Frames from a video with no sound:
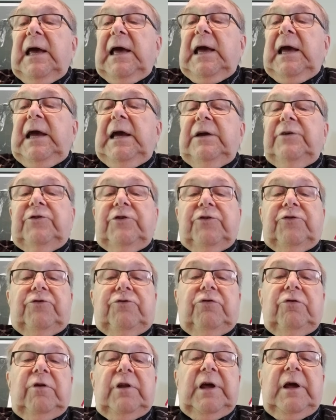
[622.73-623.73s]
Age is
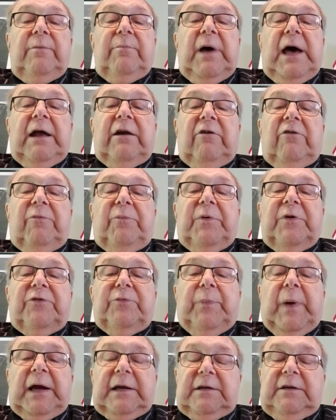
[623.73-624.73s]
truly a matter of
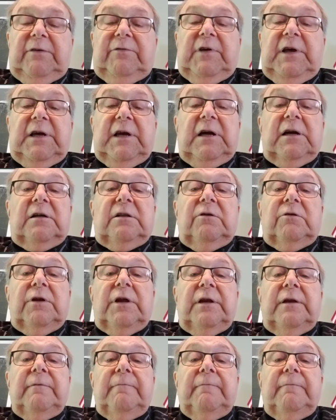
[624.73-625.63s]
perspective, he concluded.